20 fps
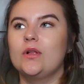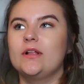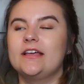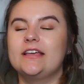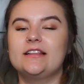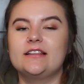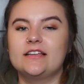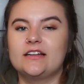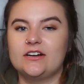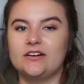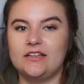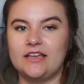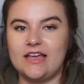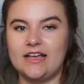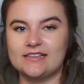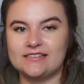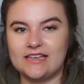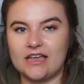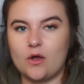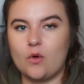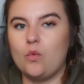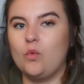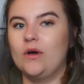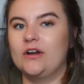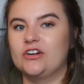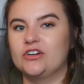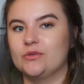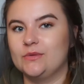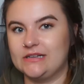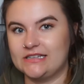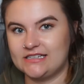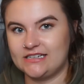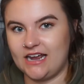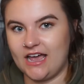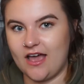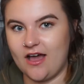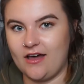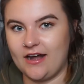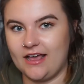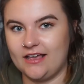It literally has like one twist
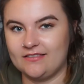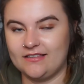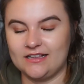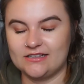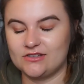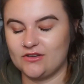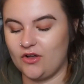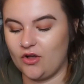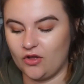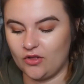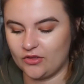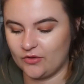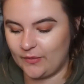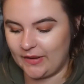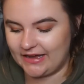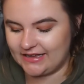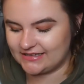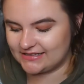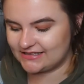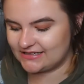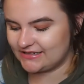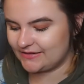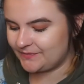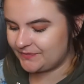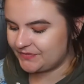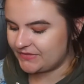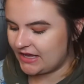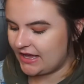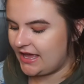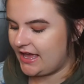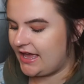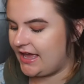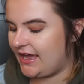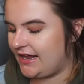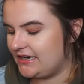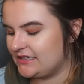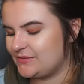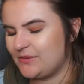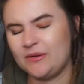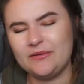tie on it and that's all the waste.
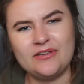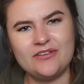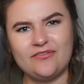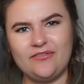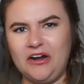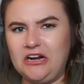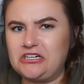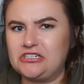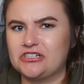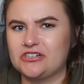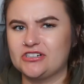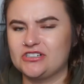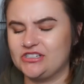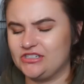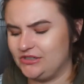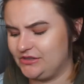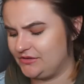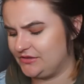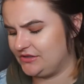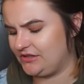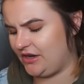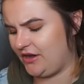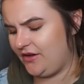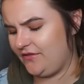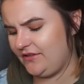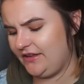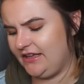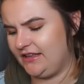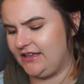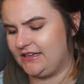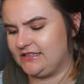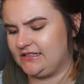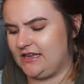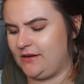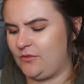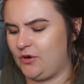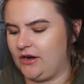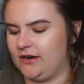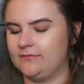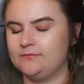And it's probably fresher too, so hopefully he likes
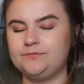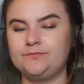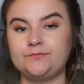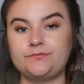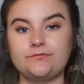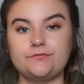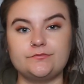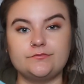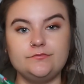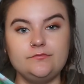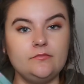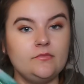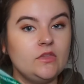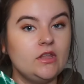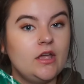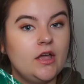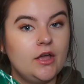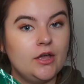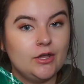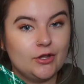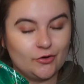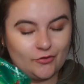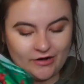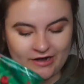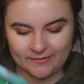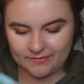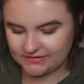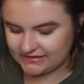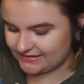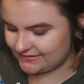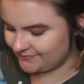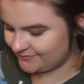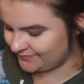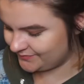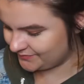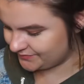that more. Grapes.